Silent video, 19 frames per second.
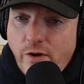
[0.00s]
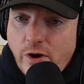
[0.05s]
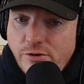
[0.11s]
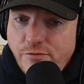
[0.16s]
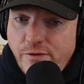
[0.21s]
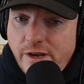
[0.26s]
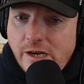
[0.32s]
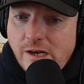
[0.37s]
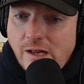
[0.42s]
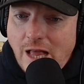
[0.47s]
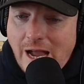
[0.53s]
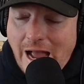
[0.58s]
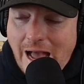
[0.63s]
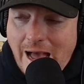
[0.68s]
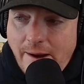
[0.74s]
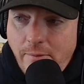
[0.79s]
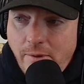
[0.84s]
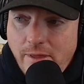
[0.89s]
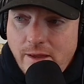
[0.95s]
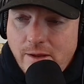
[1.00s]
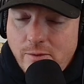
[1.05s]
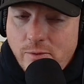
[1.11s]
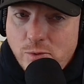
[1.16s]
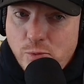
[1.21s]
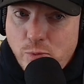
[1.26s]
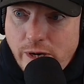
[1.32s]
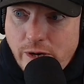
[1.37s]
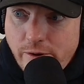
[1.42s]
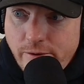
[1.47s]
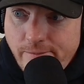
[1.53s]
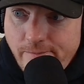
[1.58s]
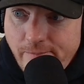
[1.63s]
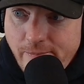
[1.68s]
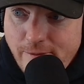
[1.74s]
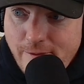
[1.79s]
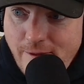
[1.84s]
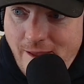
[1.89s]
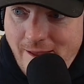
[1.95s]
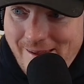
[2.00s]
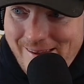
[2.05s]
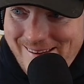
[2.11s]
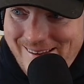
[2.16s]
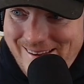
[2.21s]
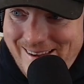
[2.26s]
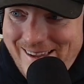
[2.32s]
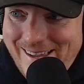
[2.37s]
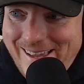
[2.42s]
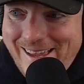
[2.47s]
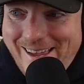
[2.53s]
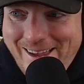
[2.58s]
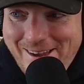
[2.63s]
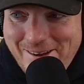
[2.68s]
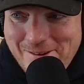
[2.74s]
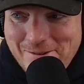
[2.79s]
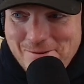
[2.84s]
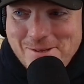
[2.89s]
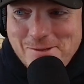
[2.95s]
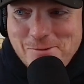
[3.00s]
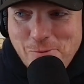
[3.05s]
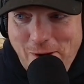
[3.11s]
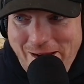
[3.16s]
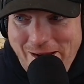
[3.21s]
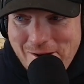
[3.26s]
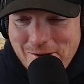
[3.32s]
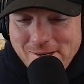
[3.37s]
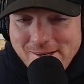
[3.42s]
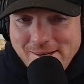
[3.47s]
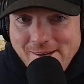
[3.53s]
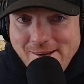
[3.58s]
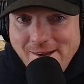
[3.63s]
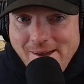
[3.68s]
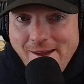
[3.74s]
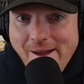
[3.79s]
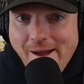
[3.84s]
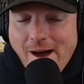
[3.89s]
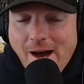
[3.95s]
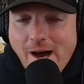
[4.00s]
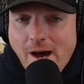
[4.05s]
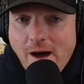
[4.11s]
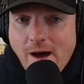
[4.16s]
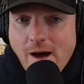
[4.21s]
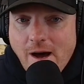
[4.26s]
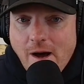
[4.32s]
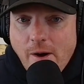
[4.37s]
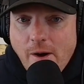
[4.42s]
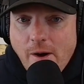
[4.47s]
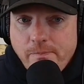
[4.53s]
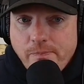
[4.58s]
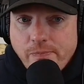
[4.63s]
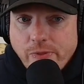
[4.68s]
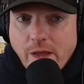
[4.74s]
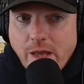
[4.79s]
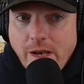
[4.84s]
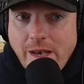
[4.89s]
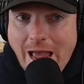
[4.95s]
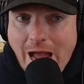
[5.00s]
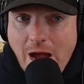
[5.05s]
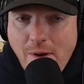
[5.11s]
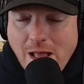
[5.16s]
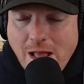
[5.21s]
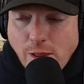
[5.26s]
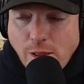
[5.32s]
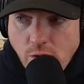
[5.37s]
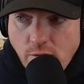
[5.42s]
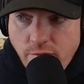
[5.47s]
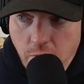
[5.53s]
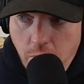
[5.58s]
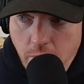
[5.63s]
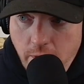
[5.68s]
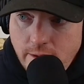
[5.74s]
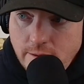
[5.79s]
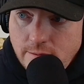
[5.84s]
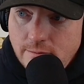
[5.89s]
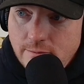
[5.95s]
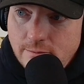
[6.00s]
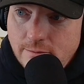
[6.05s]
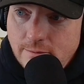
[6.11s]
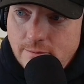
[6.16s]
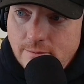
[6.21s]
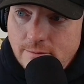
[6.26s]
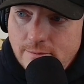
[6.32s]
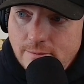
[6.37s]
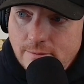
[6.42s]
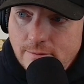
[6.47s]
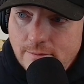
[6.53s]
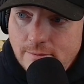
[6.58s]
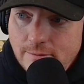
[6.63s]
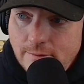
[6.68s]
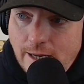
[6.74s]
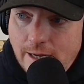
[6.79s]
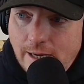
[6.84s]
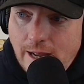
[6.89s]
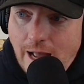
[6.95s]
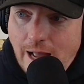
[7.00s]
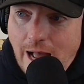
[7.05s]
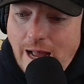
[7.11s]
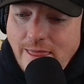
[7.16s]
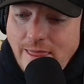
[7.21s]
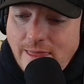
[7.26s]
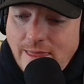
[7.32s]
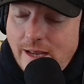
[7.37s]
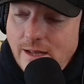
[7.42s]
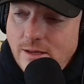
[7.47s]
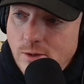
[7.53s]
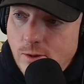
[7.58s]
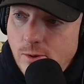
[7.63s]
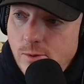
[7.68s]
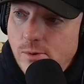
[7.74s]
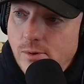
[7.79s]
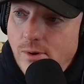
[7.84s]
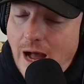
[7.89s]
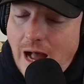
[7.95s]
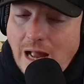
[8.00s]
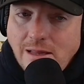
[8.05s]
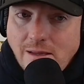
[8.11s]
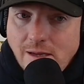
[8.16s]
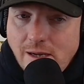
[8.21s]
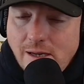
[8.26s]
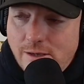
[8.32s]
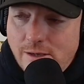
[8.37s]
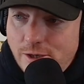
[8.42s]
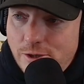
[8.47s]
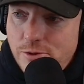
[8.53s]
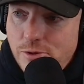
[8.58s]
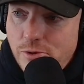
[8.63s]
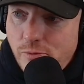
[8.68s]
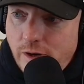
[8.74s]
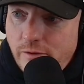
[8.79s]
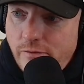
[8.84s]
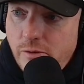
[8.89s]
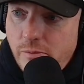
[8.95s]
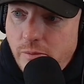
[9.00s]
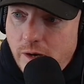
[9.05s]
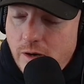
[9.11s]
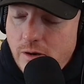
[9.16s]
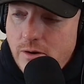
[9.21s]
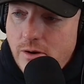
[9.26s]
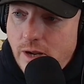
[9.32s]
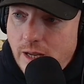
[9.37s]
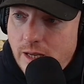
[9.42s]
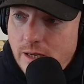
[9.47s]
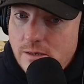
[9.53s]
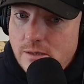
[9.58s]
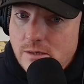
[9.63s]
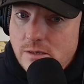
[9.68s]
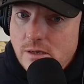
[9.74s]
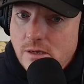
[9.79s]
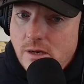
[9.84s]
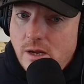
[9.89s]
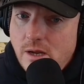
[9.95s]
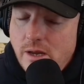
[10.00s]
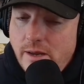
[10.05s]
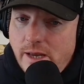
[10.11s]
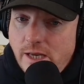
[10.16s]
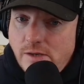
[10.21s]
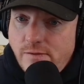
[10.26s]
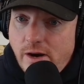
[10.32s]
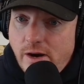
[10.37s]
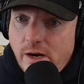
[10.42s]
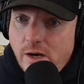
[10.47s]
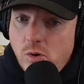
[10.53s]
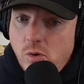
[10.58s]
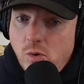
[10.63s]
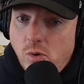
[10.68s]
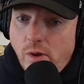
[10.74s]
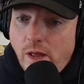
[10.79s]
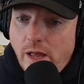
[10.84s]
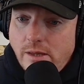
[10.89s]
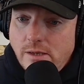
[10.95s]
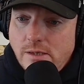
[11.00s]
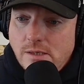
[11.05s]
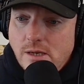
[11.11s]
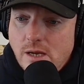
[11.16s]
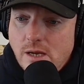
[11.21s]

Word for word: First vehicle I had with it was weird. It was weird. Um, now I look for it. Yeah. Like, I think it's cool. I think a digital rear view mirror is, is very cool. It's,